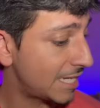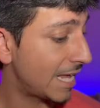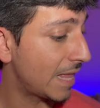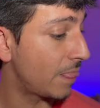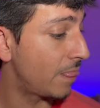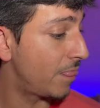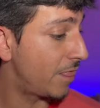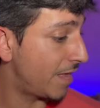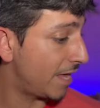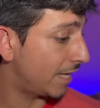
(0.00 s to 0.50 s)

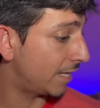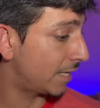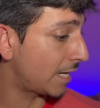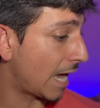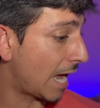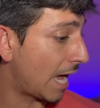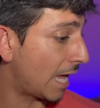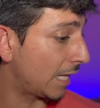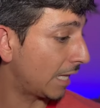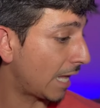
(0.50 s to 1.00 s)
and then
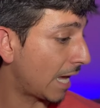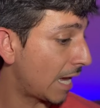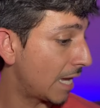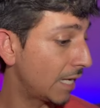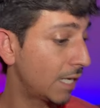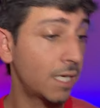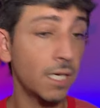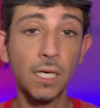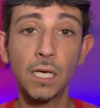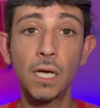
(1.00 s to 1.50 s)
I
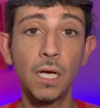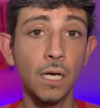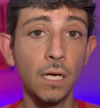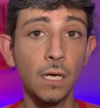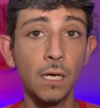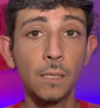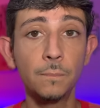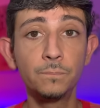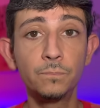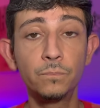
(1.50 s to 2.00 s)
like
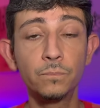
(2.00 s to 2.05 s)
uh,